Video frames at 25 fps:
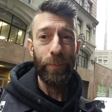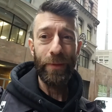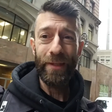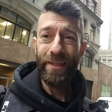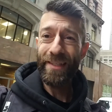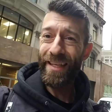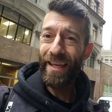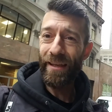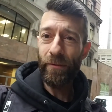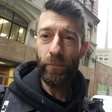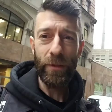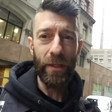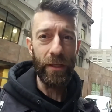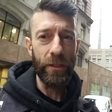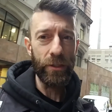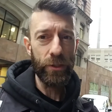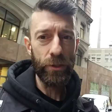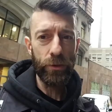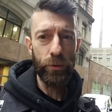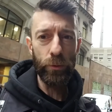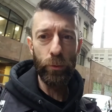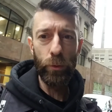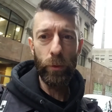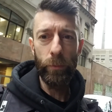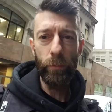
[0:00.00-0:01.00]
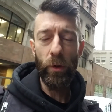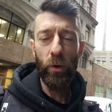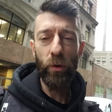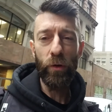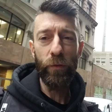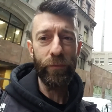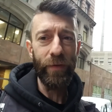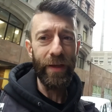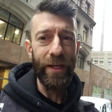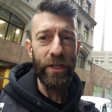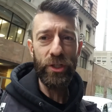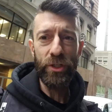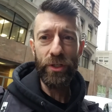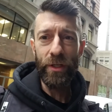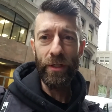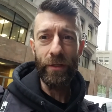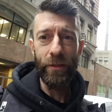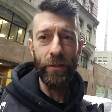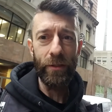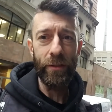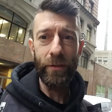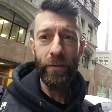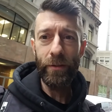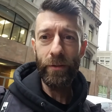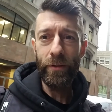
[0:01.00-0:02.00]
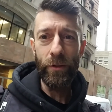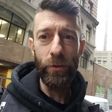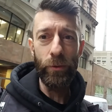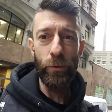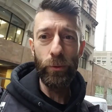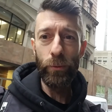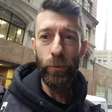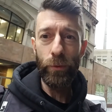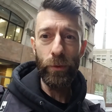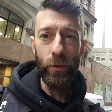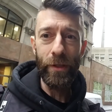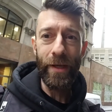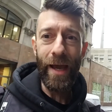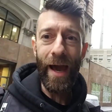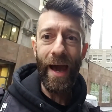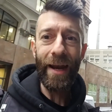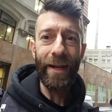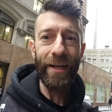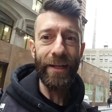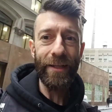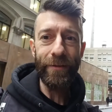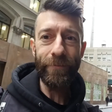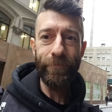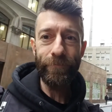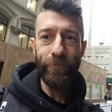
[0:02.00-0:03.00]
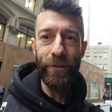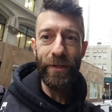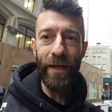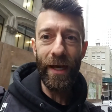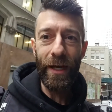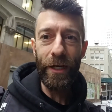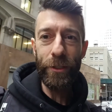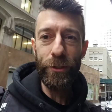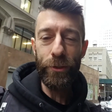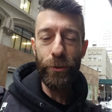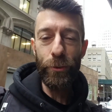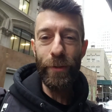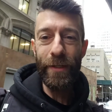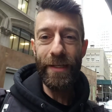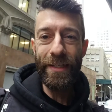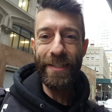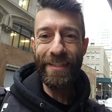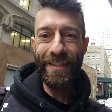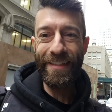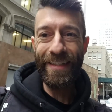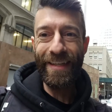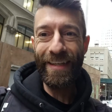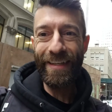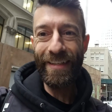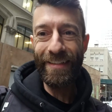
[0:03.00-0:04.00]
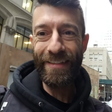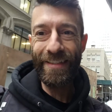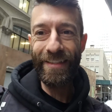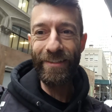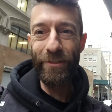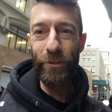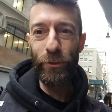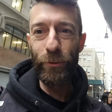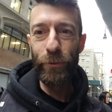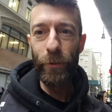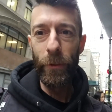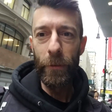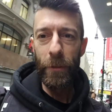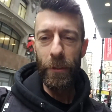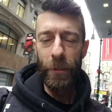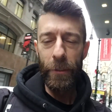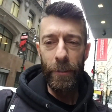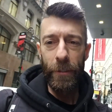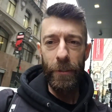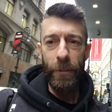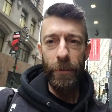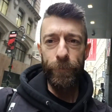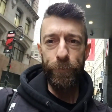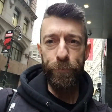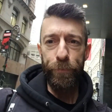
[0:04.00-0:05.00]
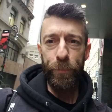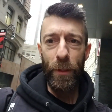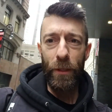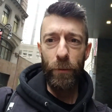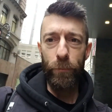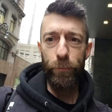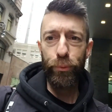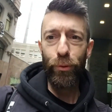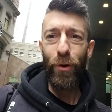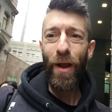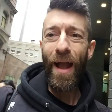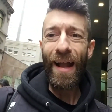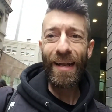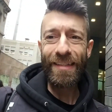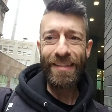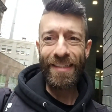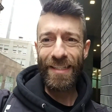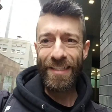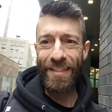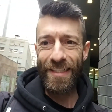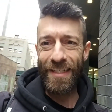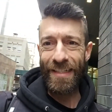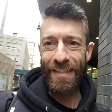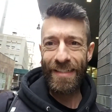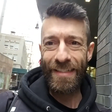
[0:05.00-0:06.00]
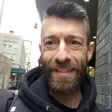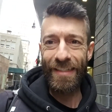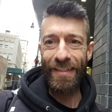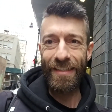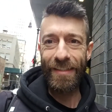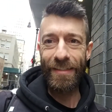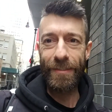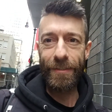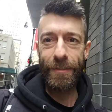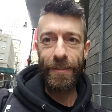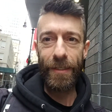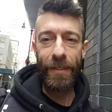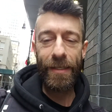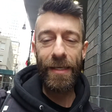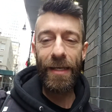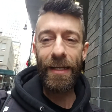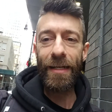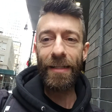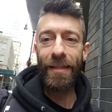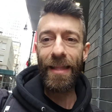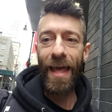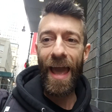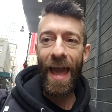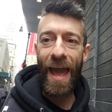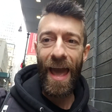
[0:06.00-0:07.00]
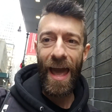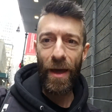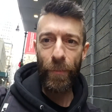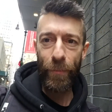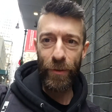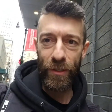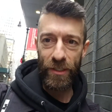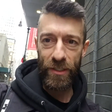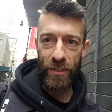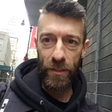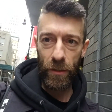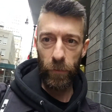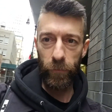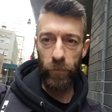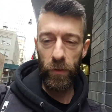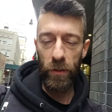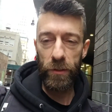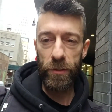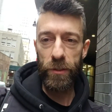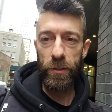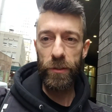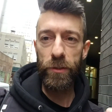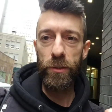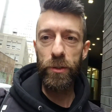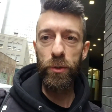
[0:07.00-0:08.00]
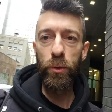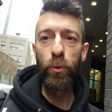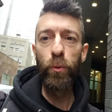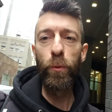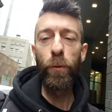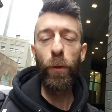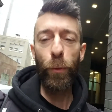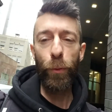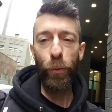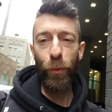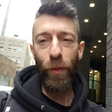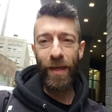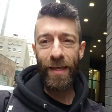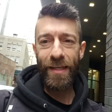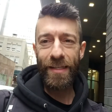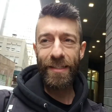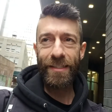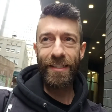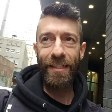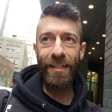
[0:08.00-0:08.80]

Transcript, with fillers: Same thing's true with motivation. You you you gotta you gotta do this thing to practice it, to, to get in the habits of it, to do the things